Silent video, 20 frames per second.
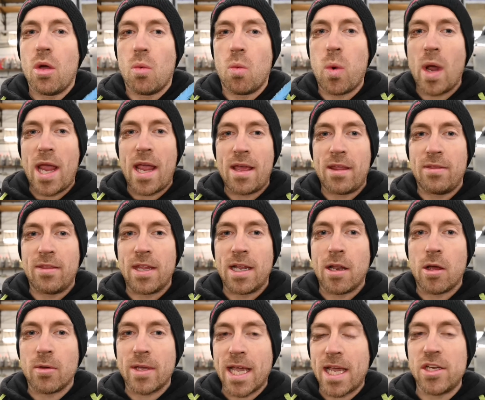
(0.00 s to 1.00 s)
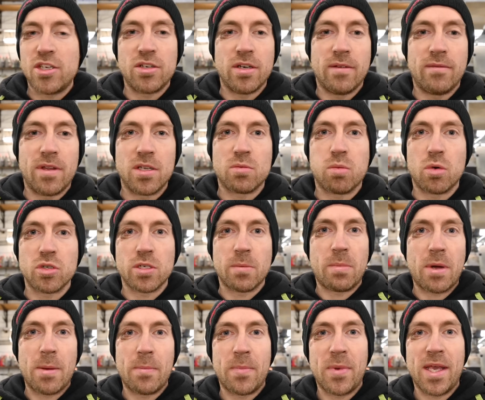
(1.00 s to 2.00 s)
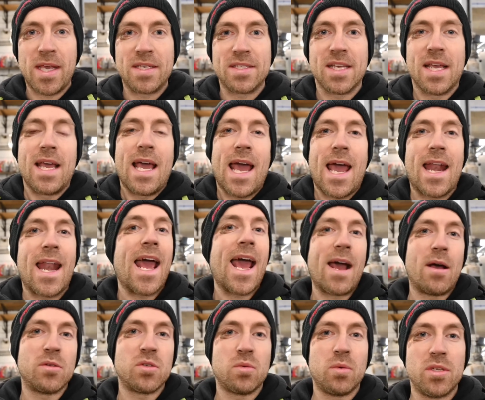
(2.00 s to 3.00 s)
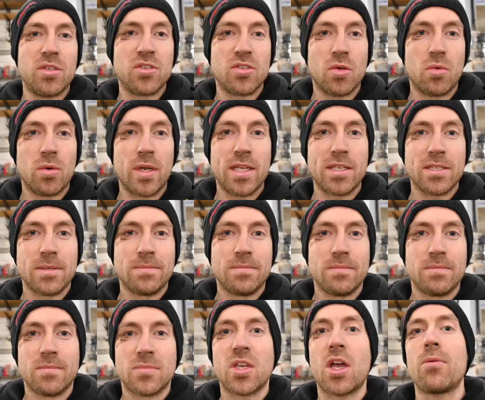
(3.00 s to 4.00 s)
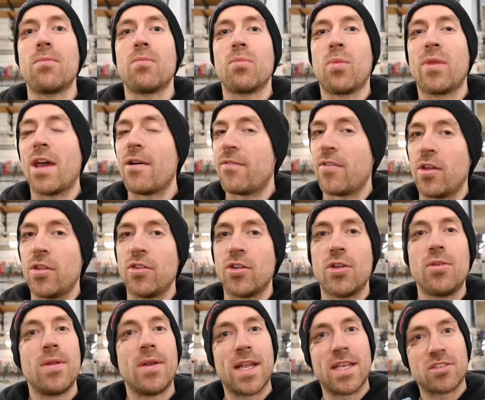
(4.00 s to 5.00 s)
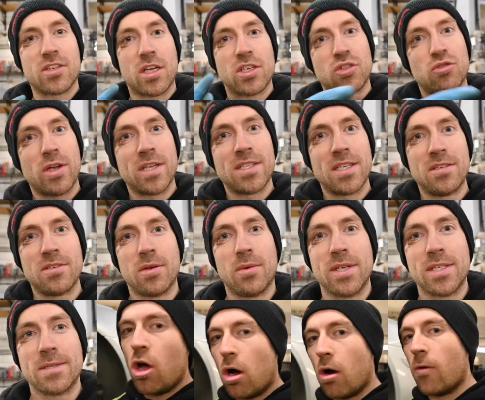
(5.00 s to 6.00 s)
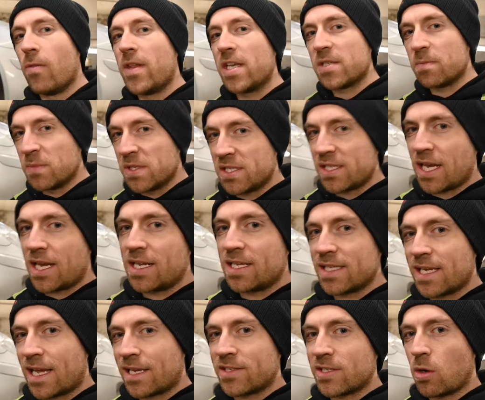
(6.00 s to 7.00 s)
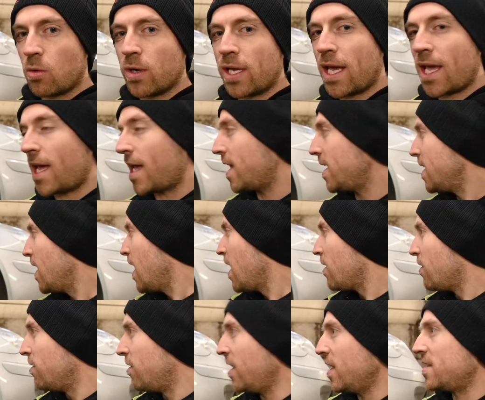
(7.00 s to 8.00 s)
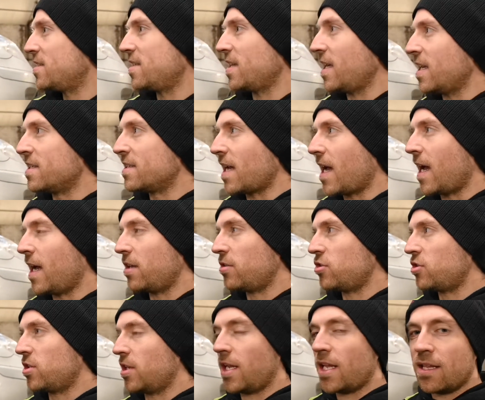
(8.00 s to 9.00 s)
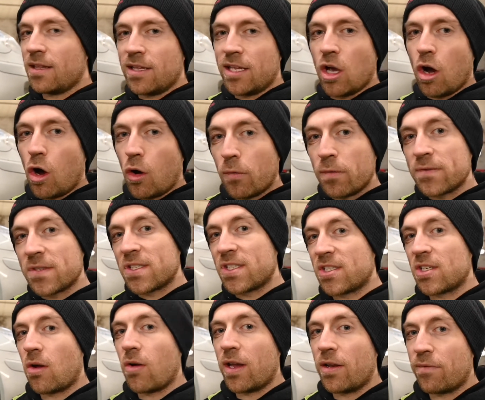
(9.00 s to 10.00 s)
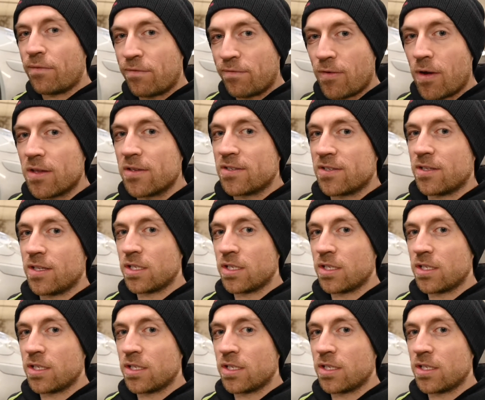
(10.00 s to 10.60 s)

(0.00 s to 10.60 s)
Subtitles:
where the location of this washer pump is and how to install it. So without further ado, let's get straight into it. On this Mercedes SLK, this is actually the offside front, so the